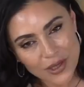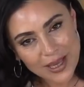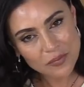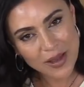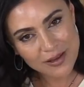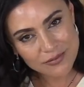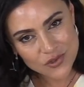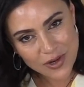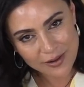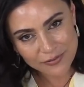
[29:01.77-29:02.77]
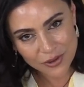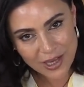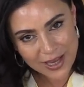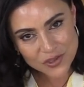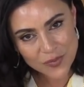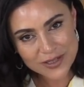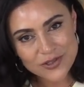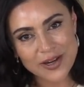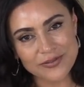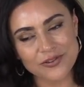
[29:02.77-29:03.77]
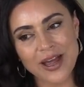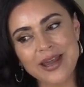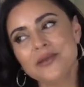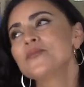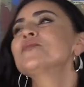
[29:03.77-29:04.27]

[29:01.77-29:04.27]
get my drift, you catch my drift, right?